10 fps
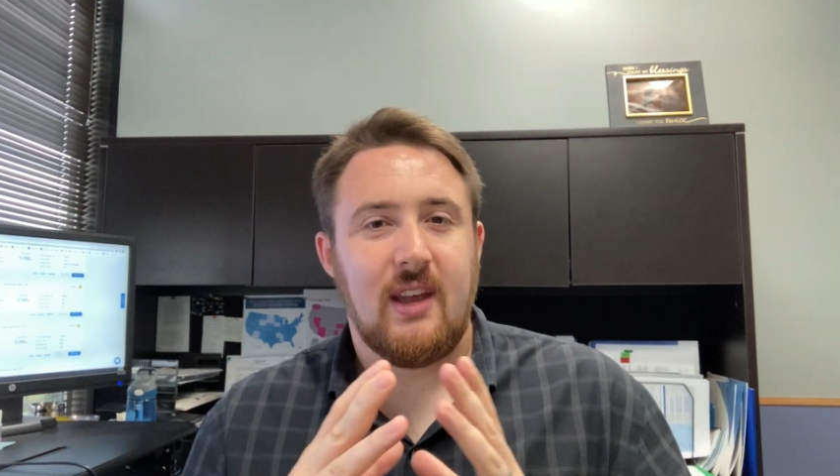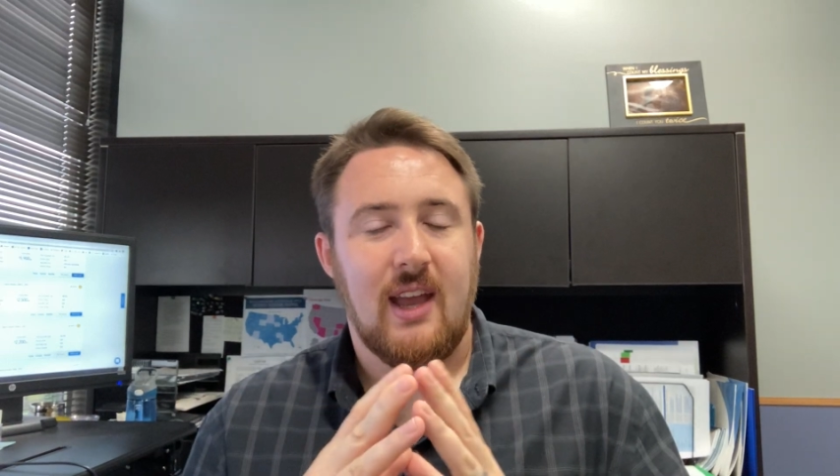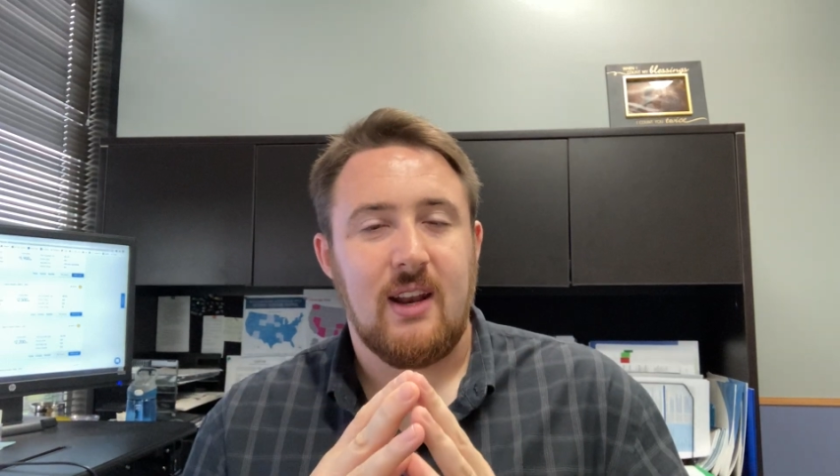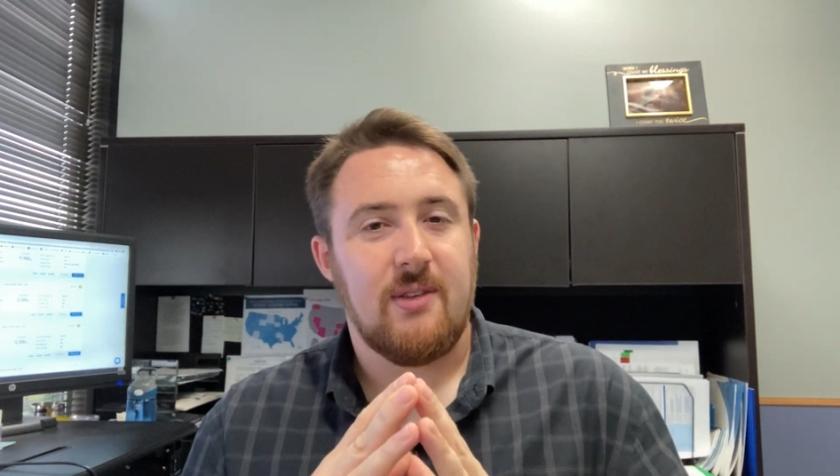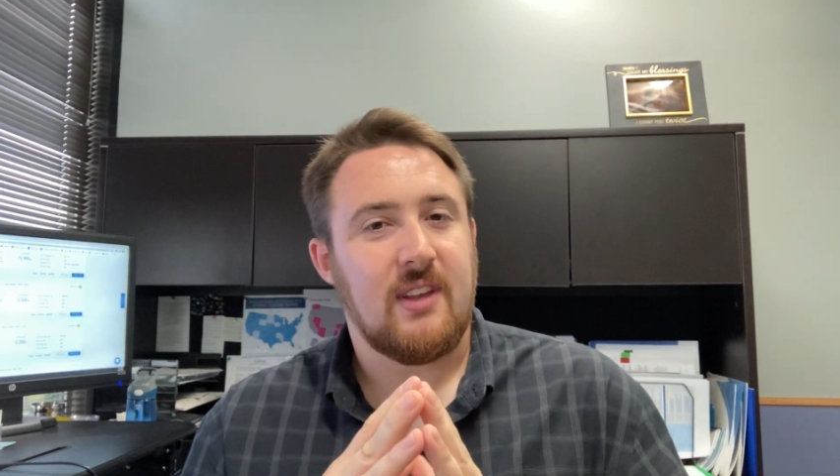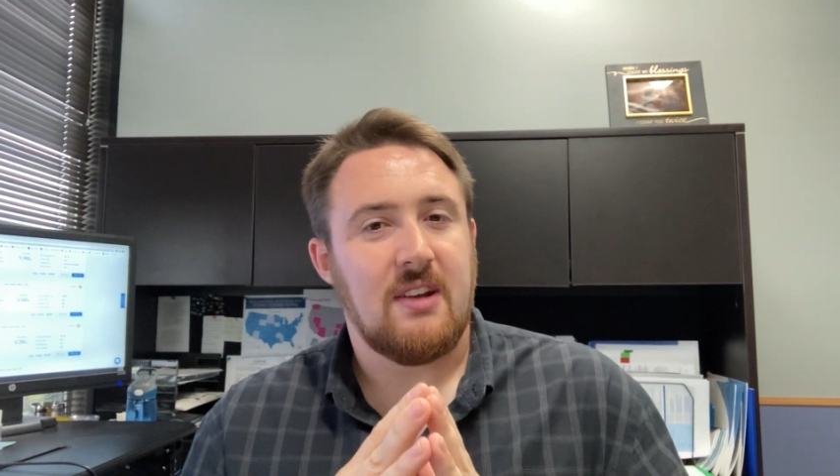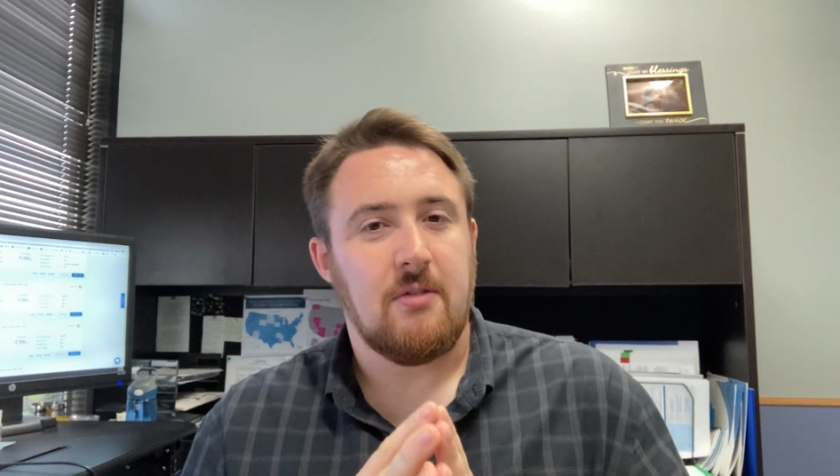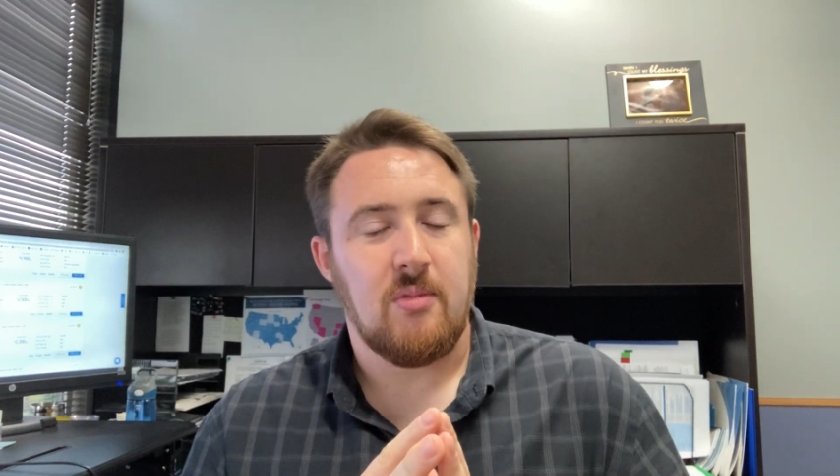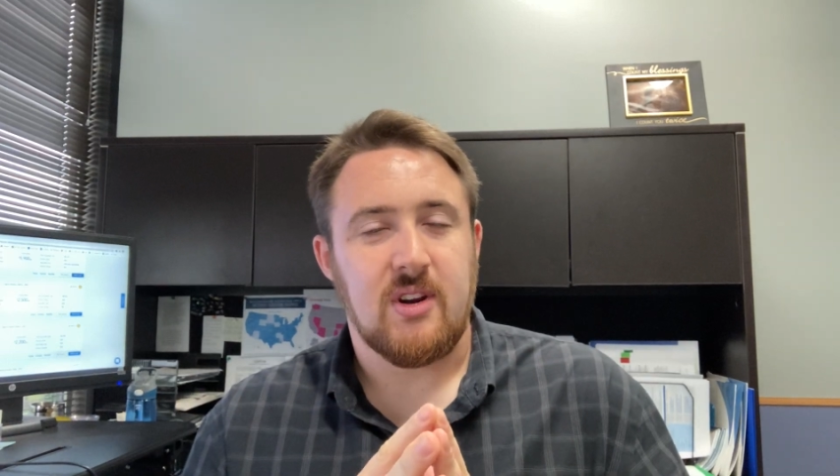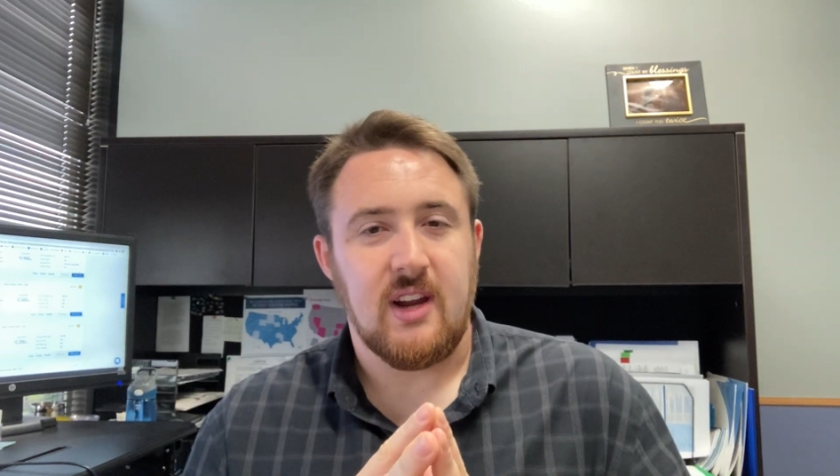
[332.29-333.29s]
I know it's kind of
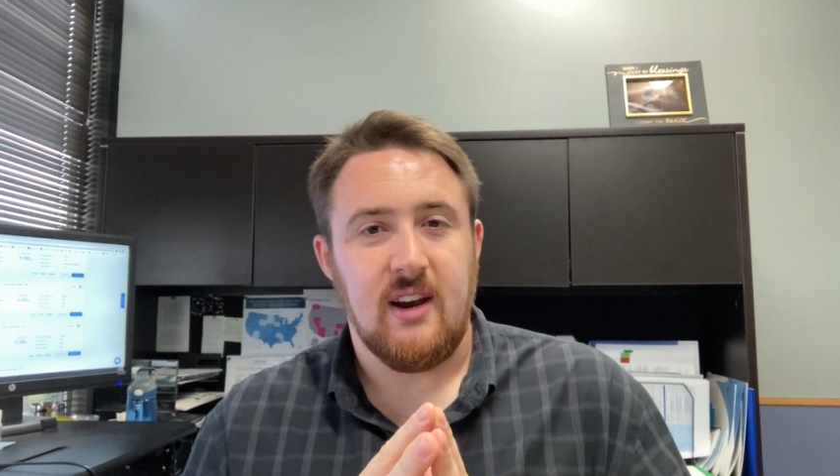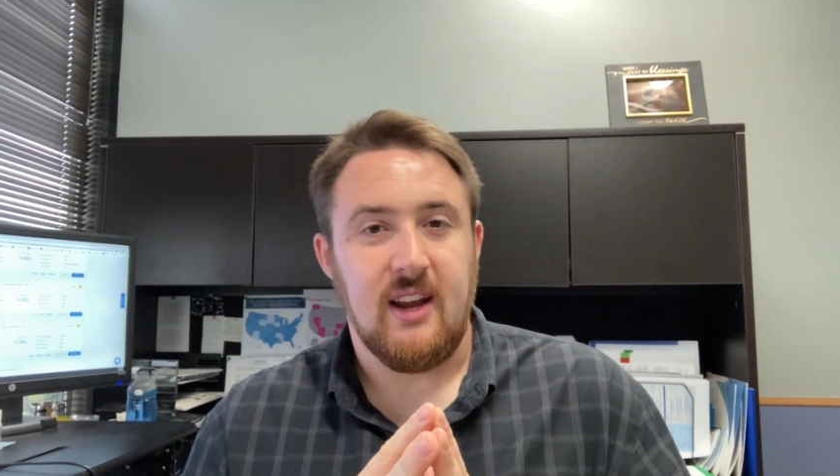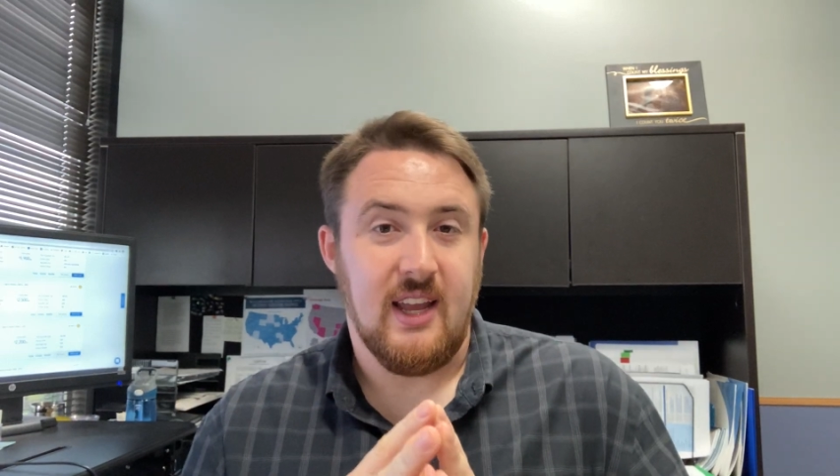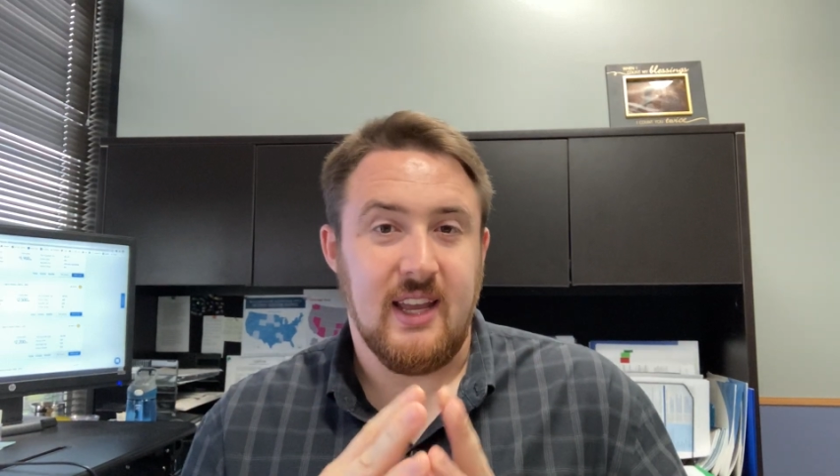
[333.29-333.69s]
a murky area.